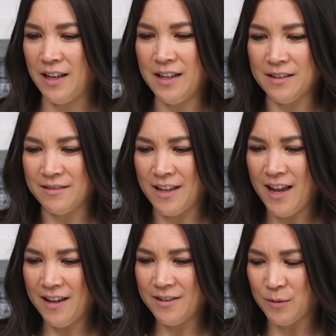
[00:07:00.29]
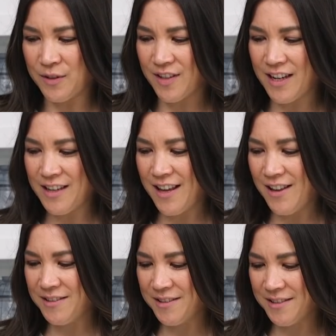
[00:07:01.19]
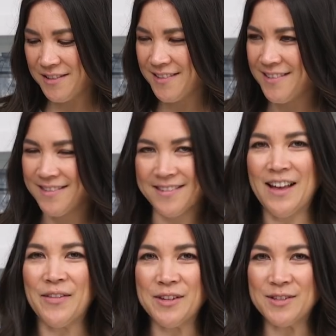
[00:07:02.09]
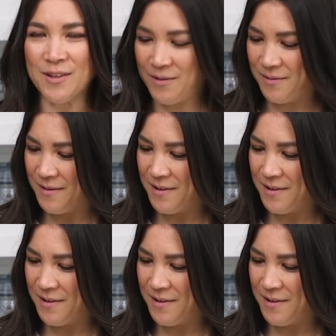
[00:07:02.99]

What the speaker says: in, yeah? Do I have to say anything else? I don't think so.